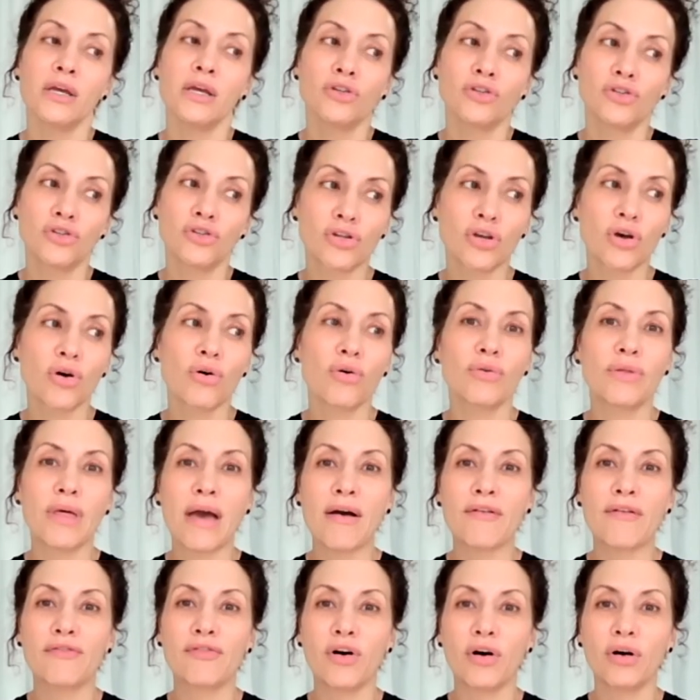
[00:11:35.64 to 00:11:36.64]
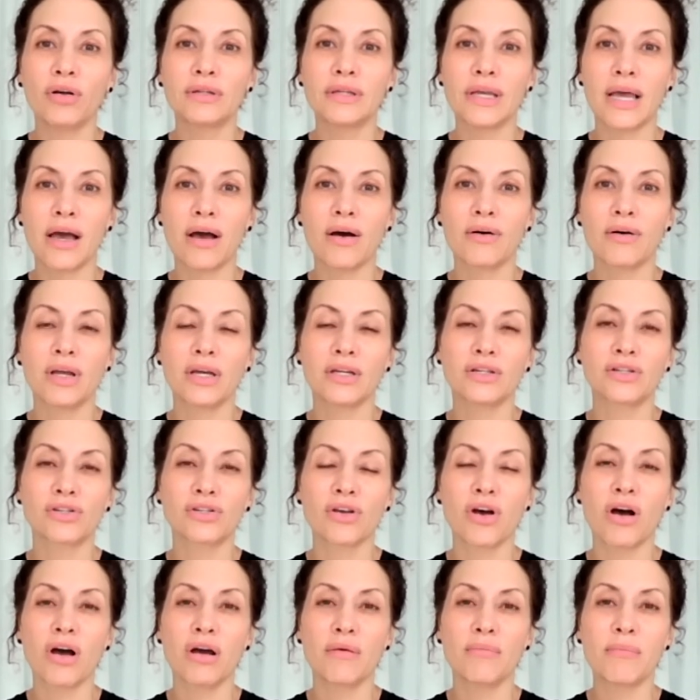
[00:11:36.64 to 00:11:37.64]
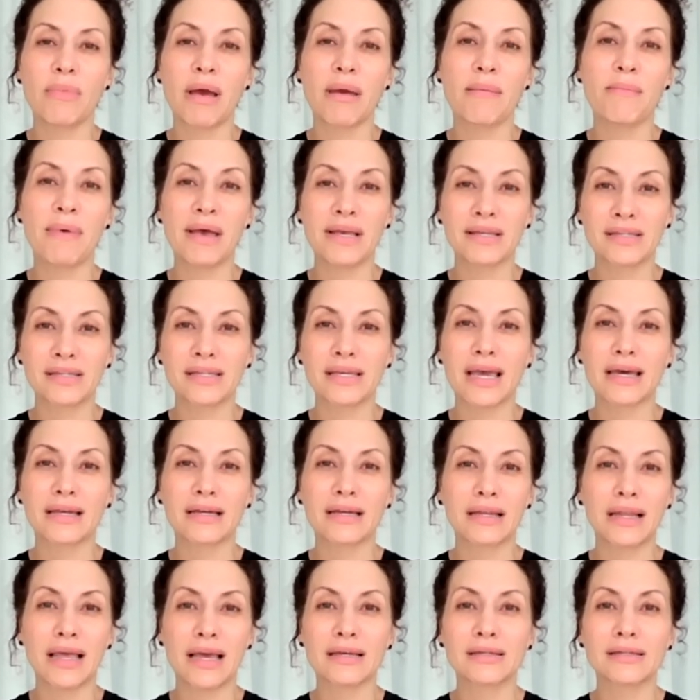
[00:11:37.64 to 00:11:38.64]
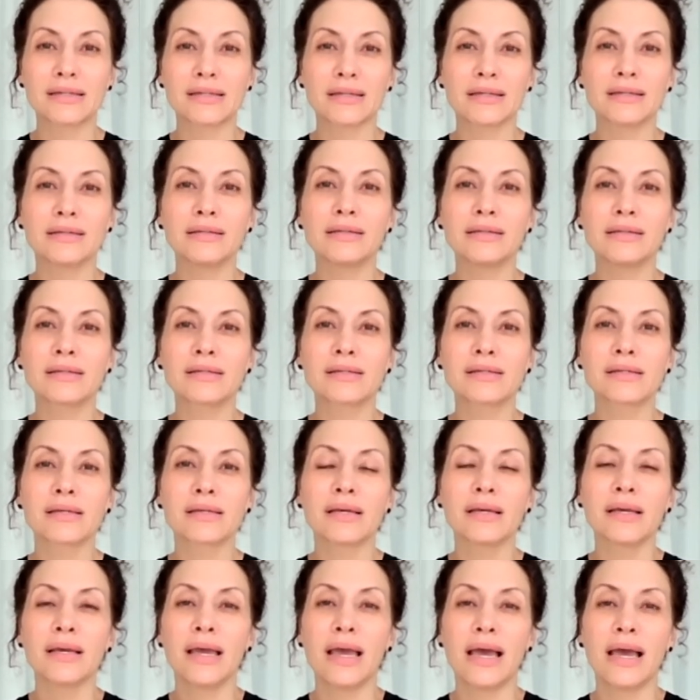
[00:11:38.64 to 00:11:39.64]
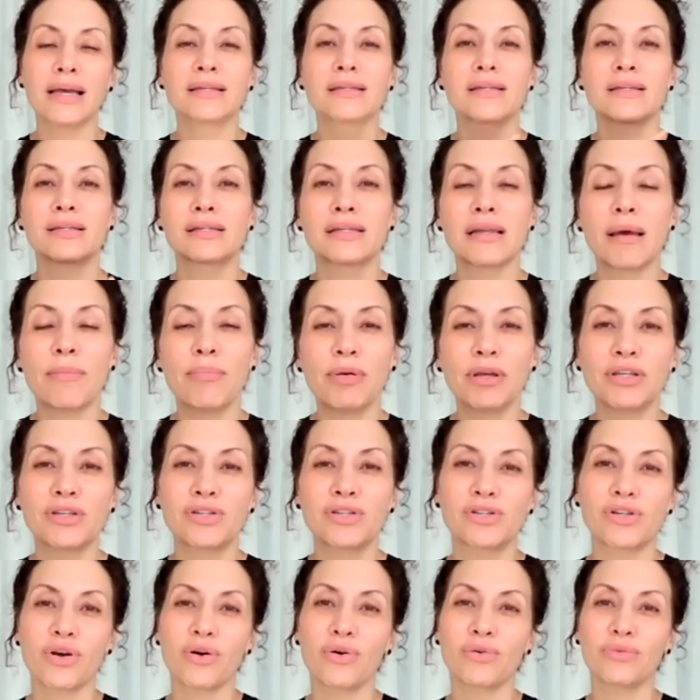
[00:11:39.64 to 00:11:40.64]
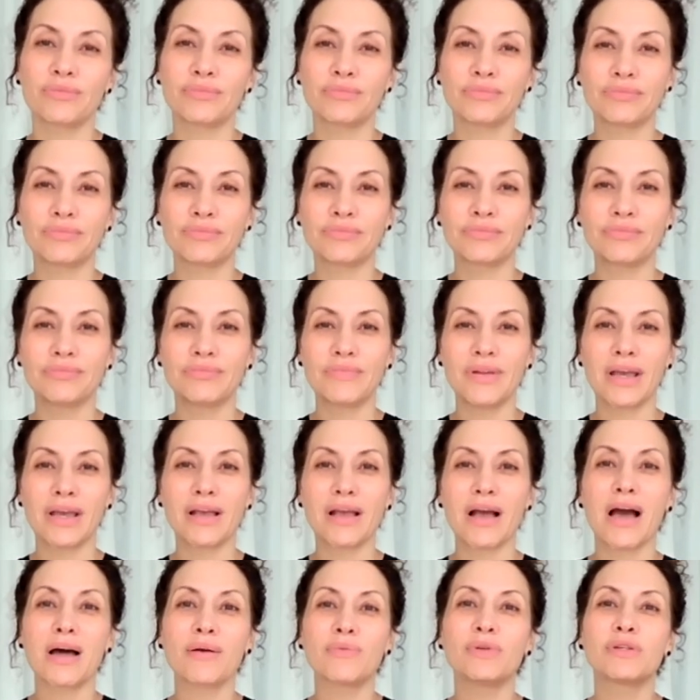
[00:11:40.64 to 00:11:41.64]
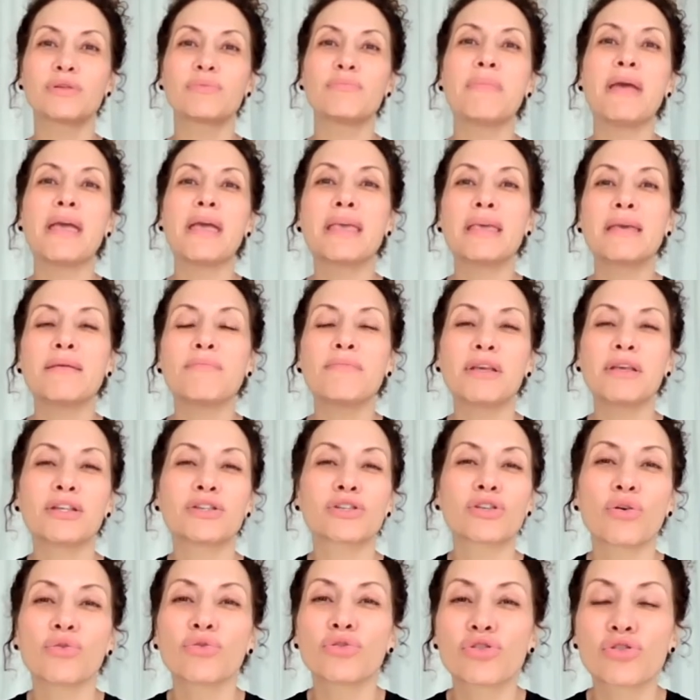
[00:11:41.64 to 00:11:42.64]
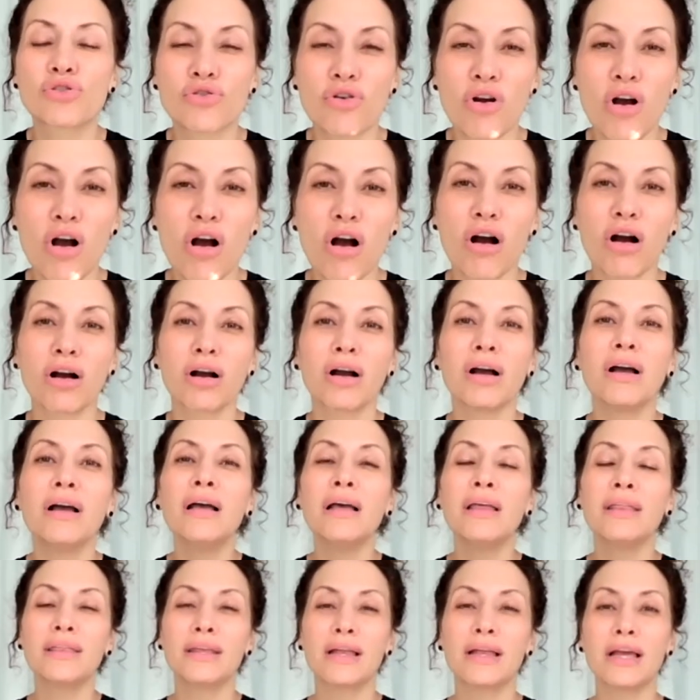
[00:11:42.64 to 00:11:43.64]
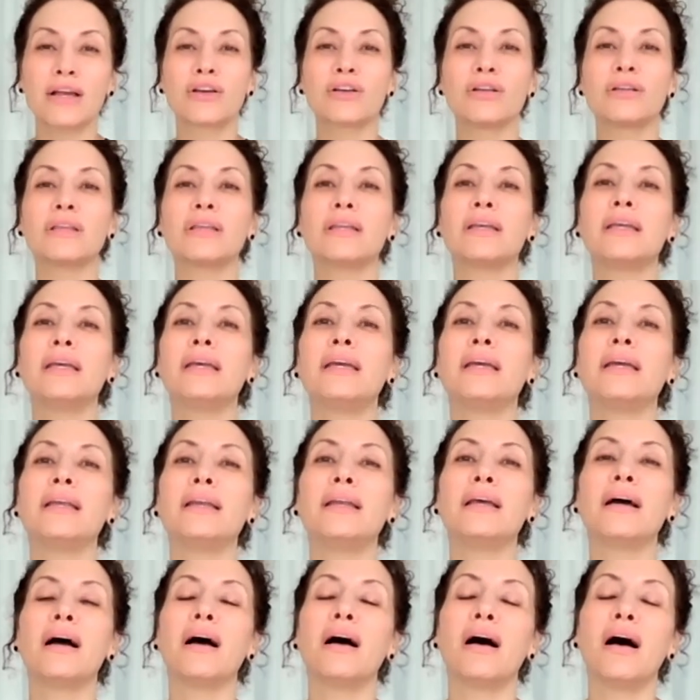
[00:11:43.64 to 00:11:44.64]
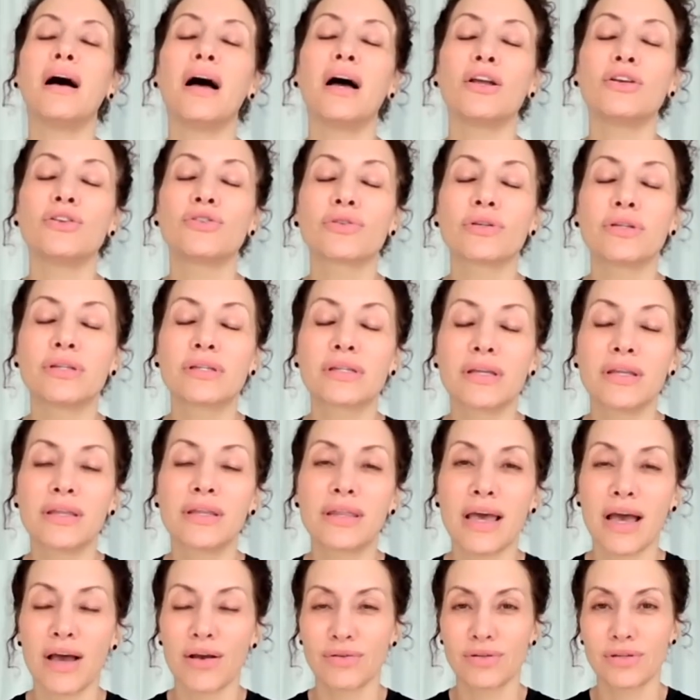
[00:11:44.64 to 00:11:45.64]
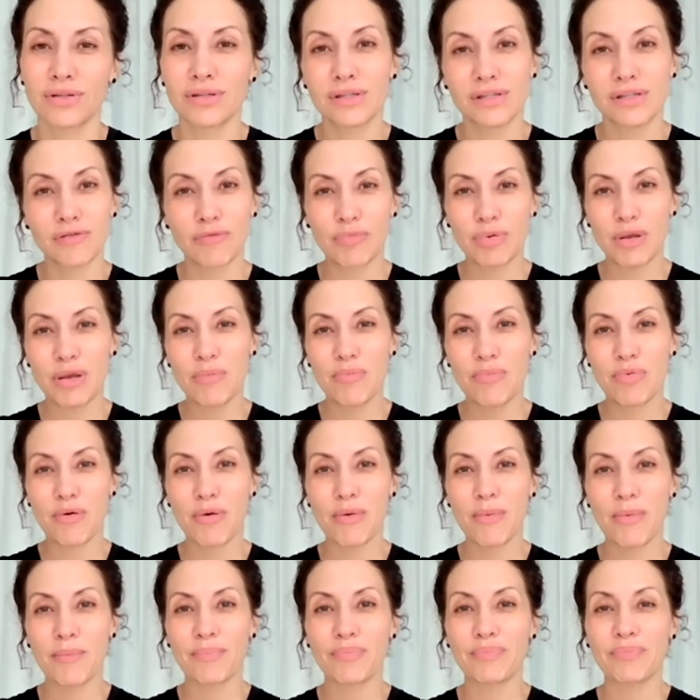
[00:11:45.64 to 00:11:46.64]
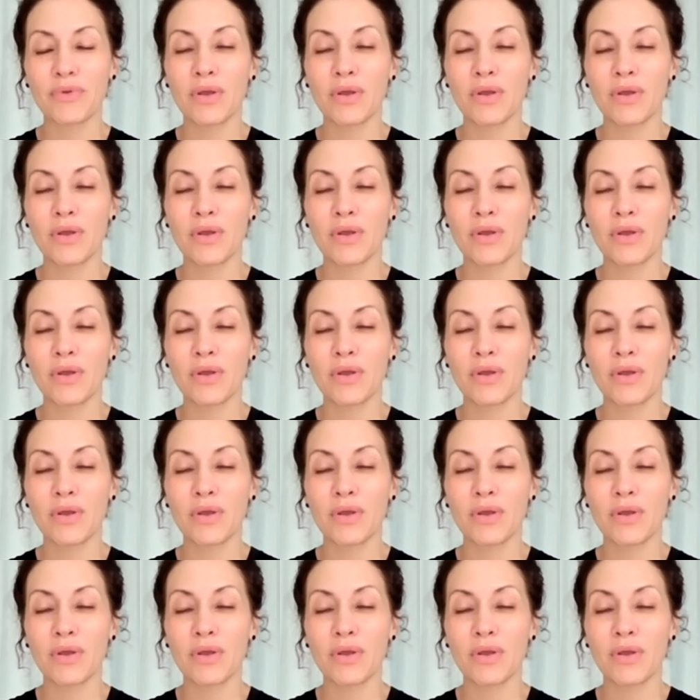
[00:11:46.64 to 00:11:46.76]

So that fall down I saw in my messy adolescence as a stepping stone, that God was making me so strong that I could lead hundreds and thousands of people.